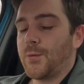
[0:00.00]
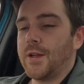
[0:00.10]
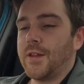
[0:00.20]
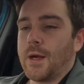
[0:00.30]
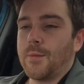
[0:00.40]

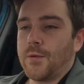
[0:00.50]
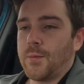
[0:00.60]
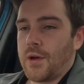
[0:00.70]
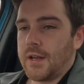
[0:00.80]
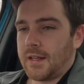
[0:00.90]
word that comes to
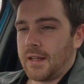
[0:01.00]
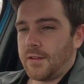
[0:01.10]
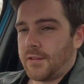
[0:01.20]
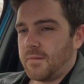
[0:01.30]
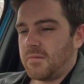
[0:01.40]
mind
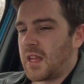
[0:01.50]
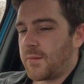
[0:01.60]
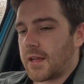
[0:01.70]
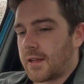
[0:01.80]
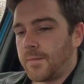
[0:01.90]
is
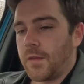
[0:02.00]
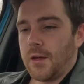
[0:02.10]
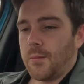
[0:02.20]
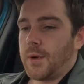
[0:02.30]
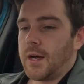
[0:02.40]
gimmick,
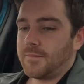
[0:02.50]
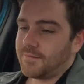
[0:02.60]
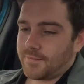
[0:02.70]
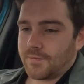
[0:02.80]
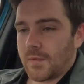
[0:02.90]
but
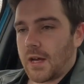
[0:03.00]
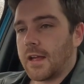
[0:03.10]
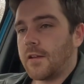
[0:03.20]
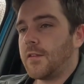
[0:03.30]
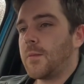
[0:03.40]
I
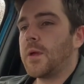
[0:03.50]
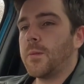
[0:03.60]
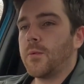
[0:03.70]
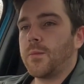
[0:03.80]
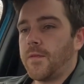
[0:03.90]
guess some
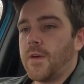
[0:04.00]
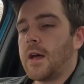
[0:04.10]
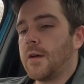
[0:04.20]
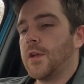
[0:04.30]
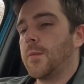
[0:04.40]
people would prefer
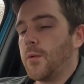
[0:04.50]
having a